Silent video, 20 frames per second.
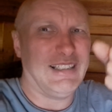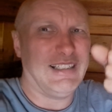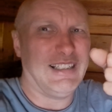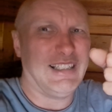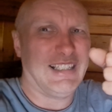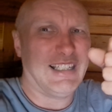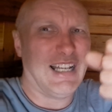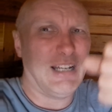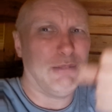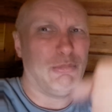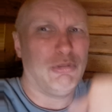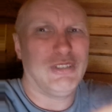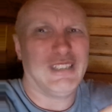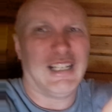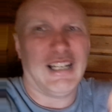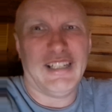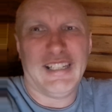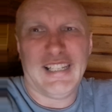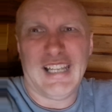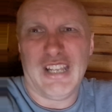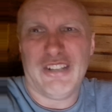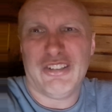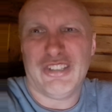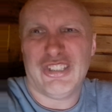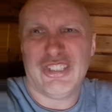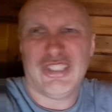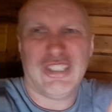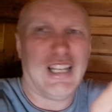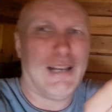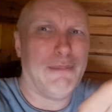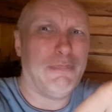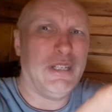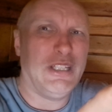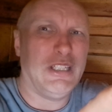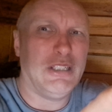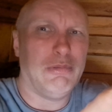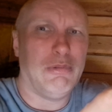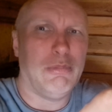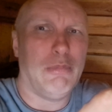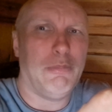the cannibal get her to stab
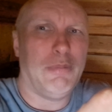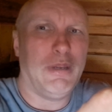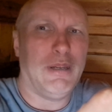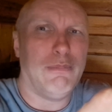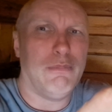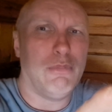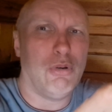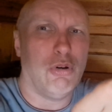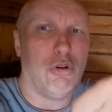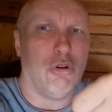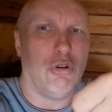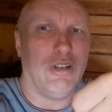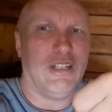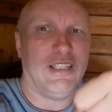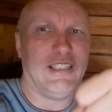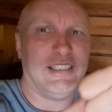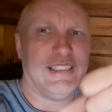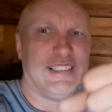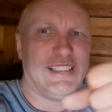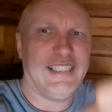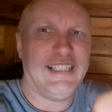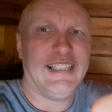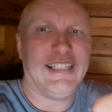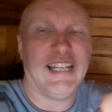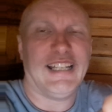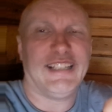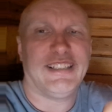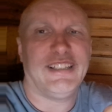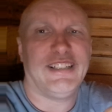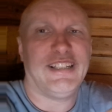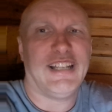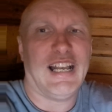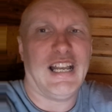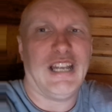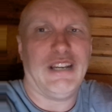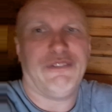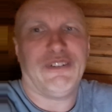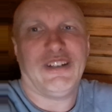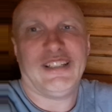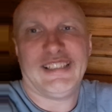into him a bit more, and she gets the
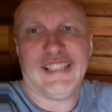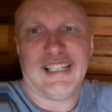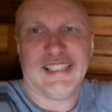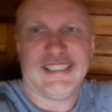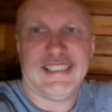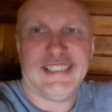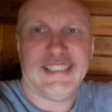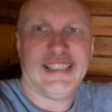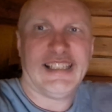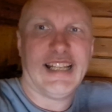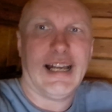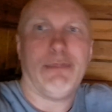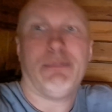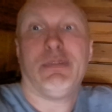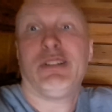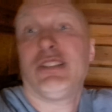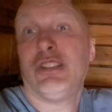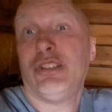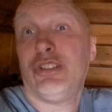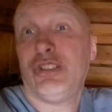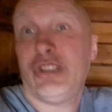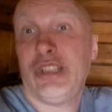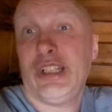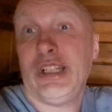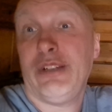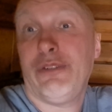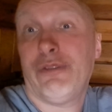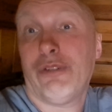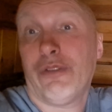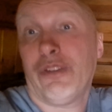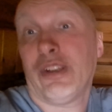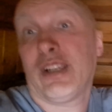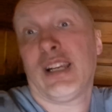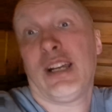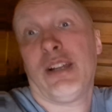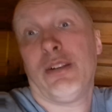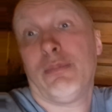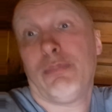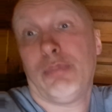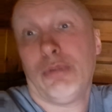knife and she actually stabs the chief of the
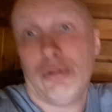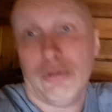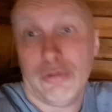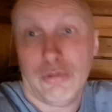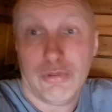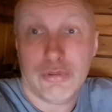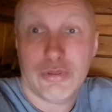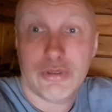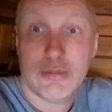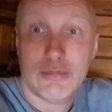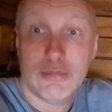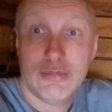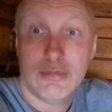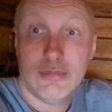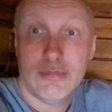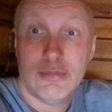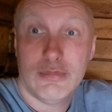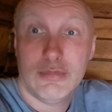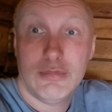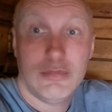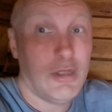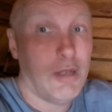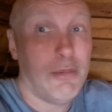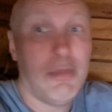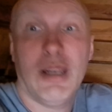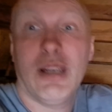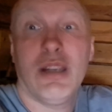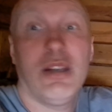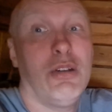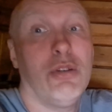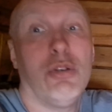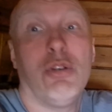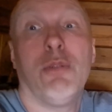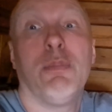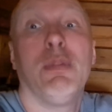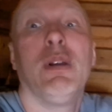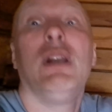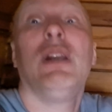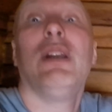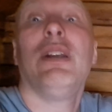cannibals. Not making it
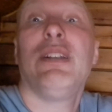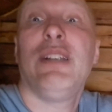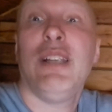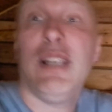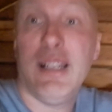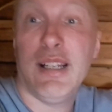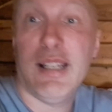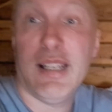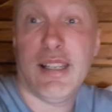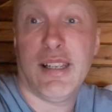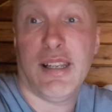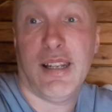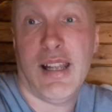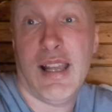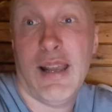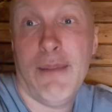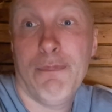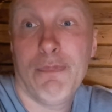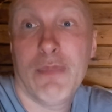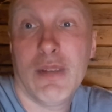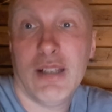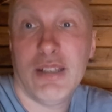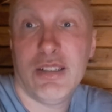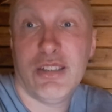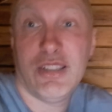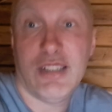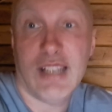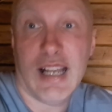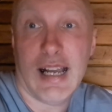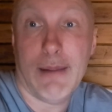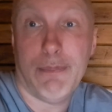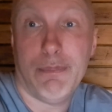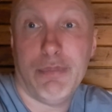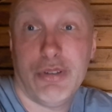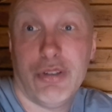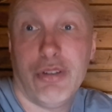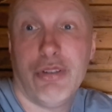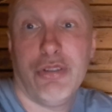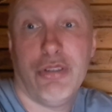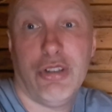up, she literally
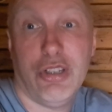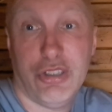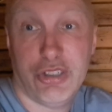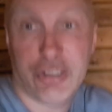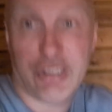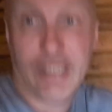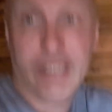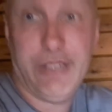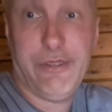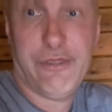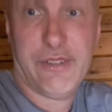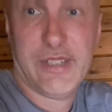stabs the chief